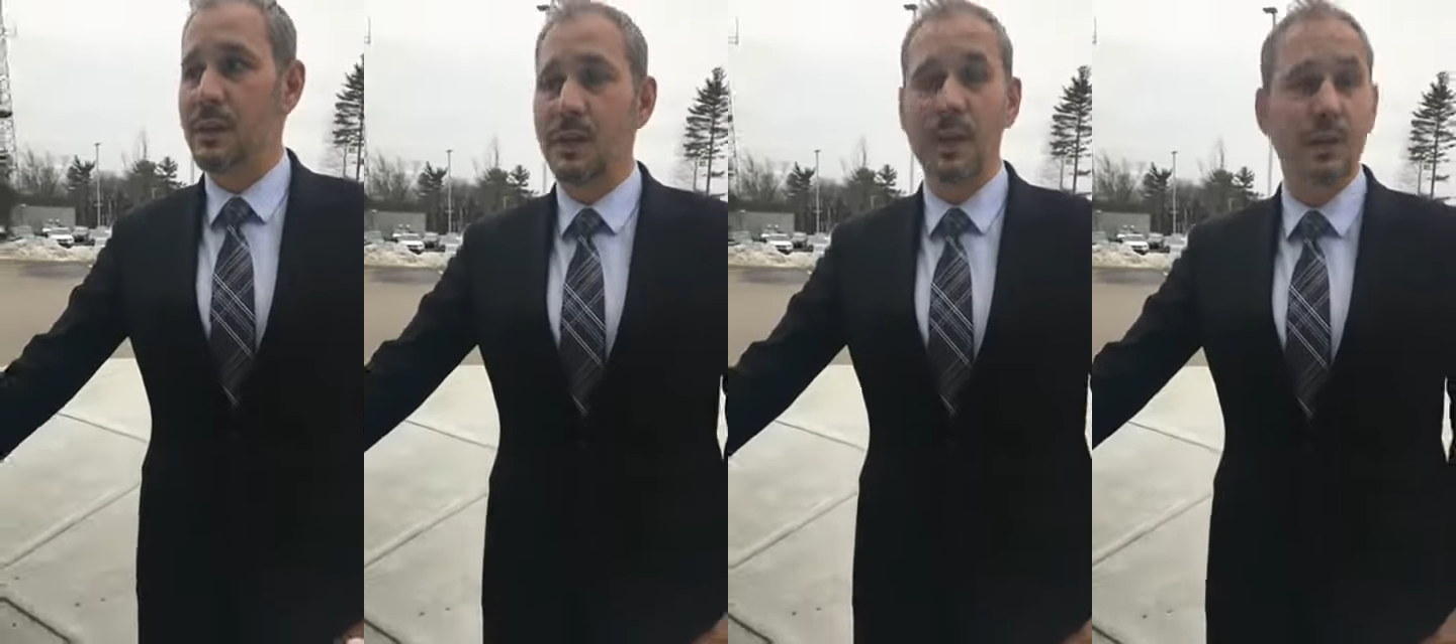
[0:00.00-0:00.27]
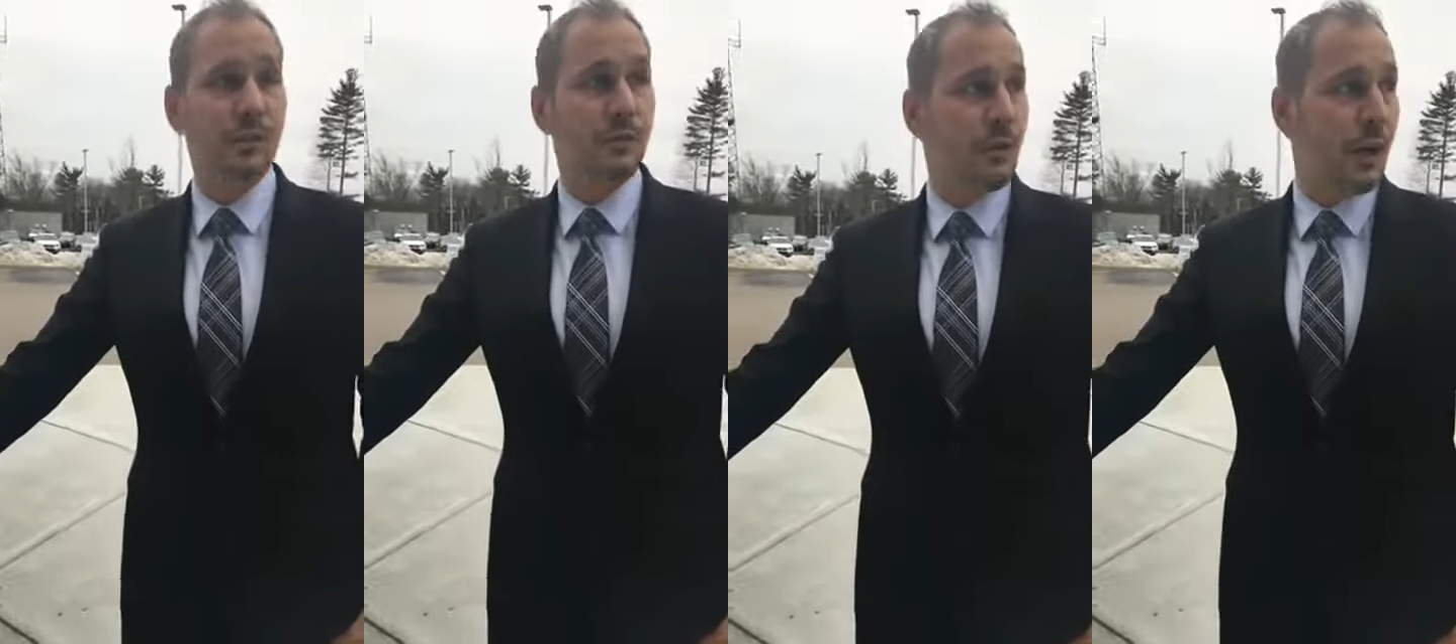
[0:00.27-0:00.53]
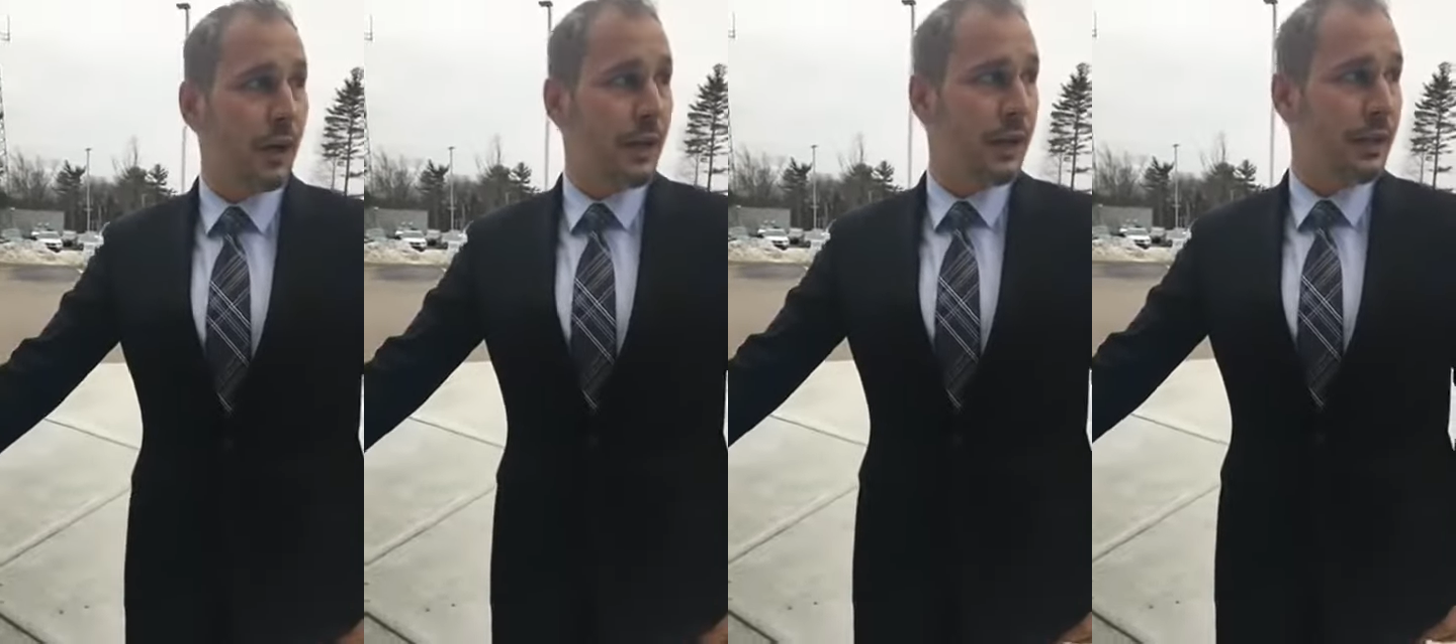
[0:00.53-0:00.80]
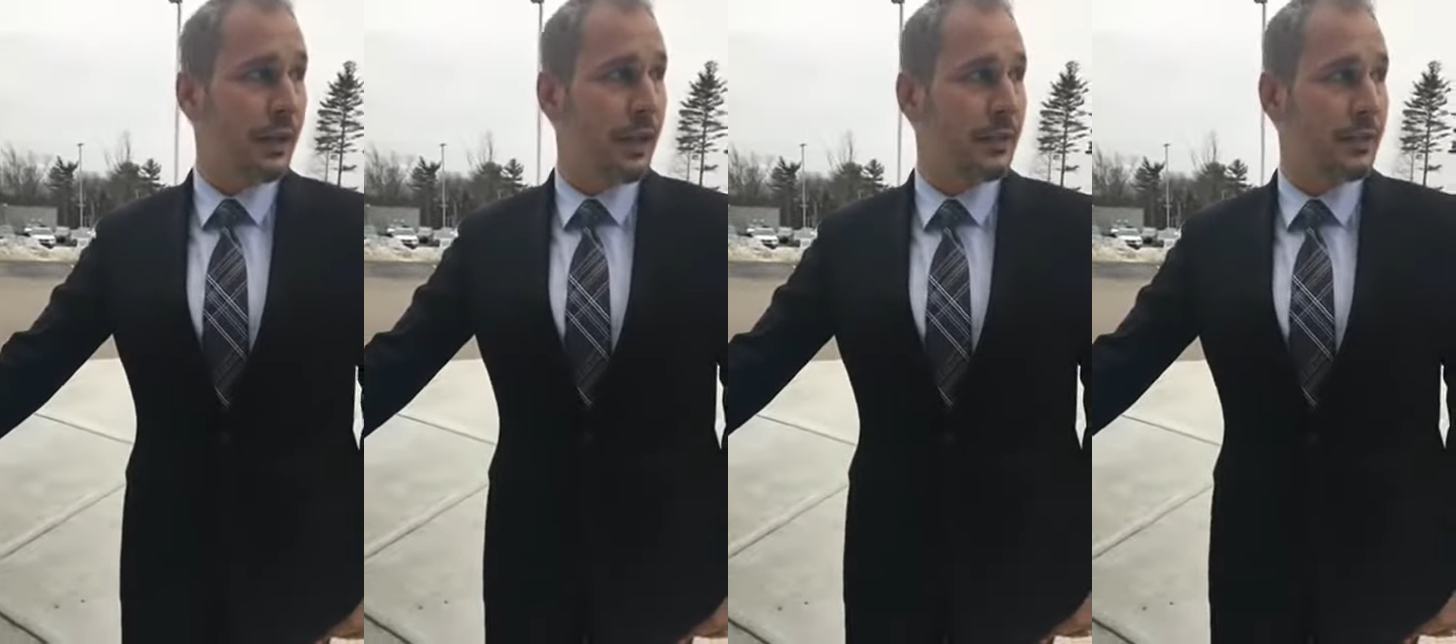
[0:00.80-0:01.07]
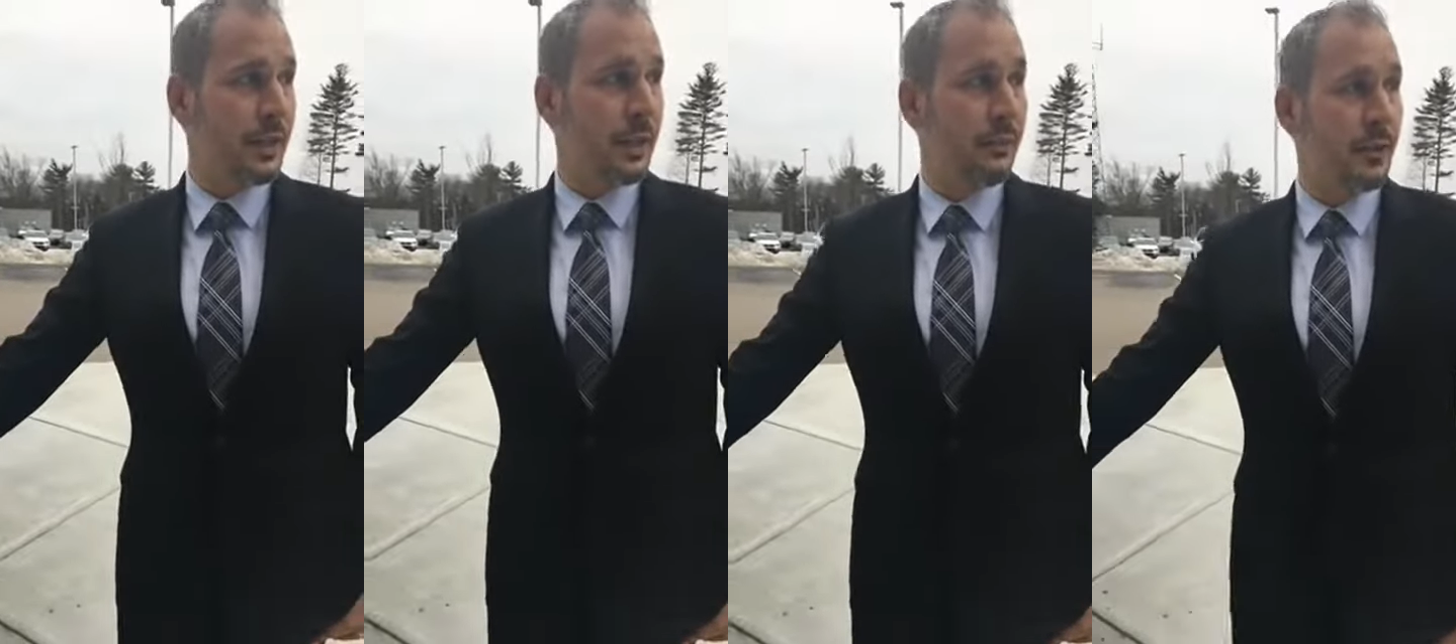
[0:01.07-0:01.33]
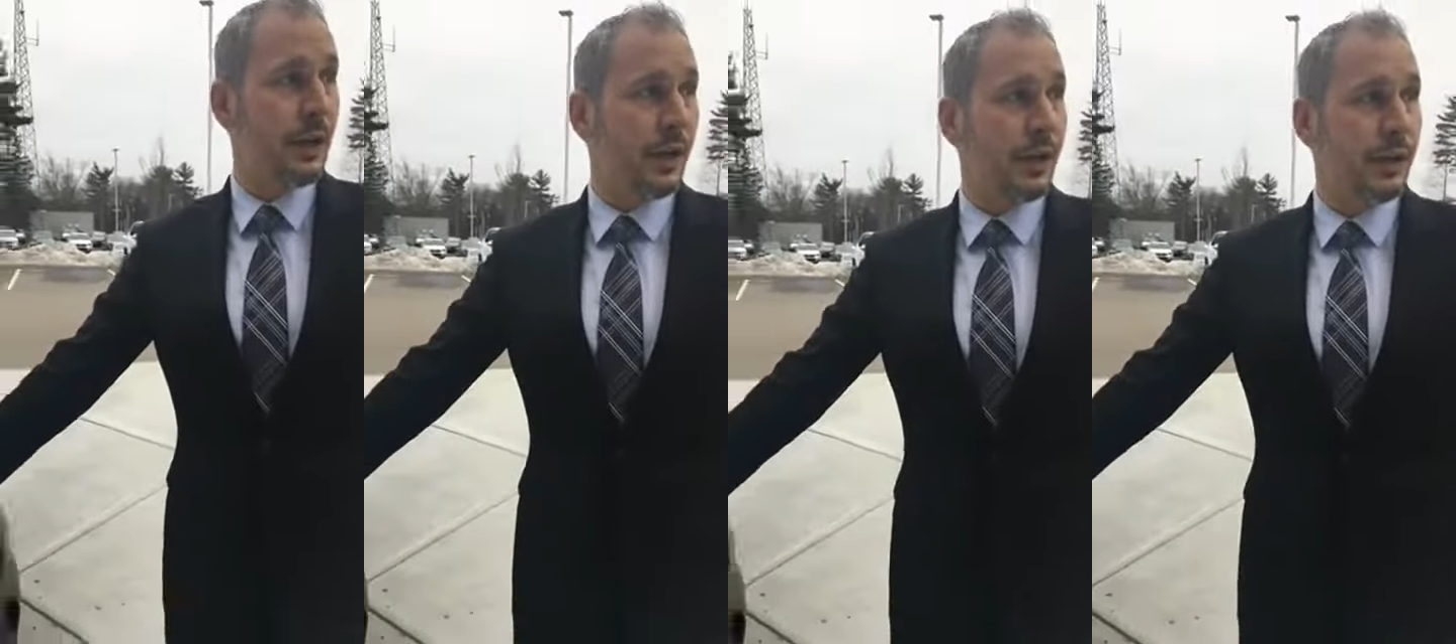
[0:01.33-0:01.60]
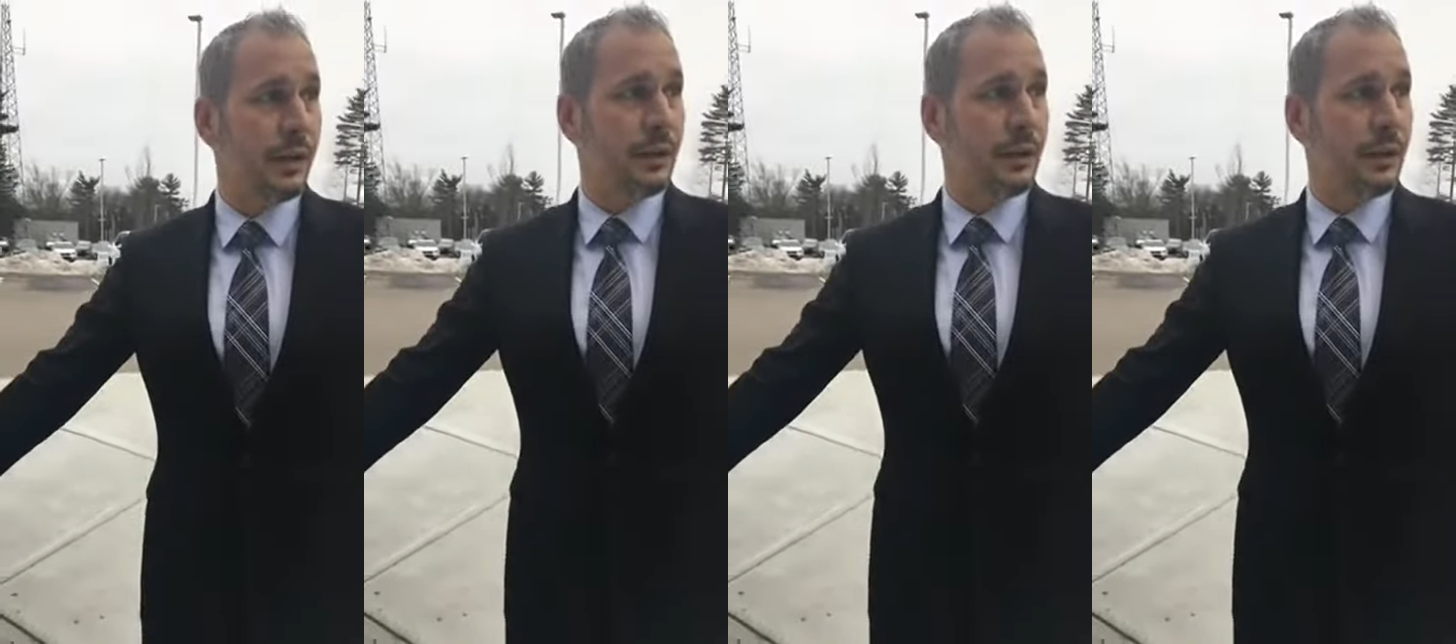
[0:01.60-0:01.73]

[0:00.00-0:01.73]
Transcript: It's not as raw as an M car,